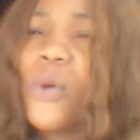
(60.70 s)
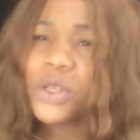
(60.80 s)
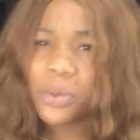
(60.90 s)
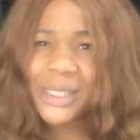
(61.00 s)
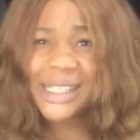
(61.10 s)
When
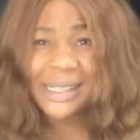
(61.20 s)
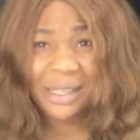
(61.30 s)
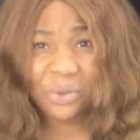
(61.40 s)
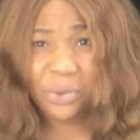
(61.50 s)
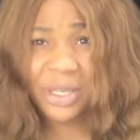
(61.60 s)
somebody is
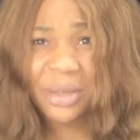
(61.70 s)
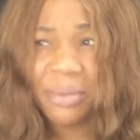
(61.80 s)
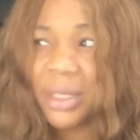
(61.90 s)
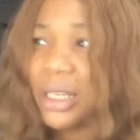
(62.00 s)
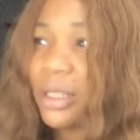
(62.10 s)
annoying
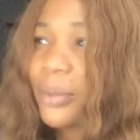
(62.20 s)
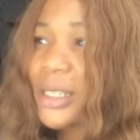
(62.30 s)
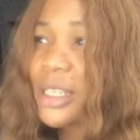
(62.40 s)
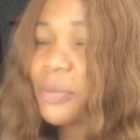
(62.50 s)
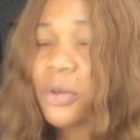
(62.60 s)
me and the
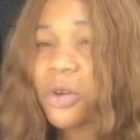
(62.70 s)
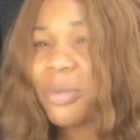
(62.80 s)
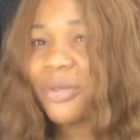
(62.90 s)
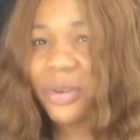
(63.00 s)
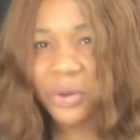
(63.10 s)
person is
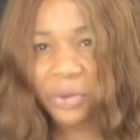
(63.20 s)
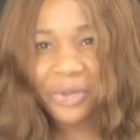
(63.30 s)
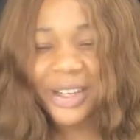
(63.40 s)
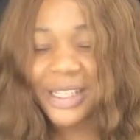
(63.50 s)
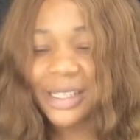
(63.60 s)
becoming very
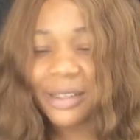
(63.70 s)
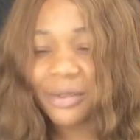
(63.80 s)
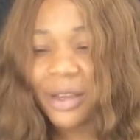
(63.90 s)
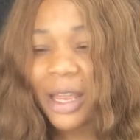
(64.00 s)
offensive,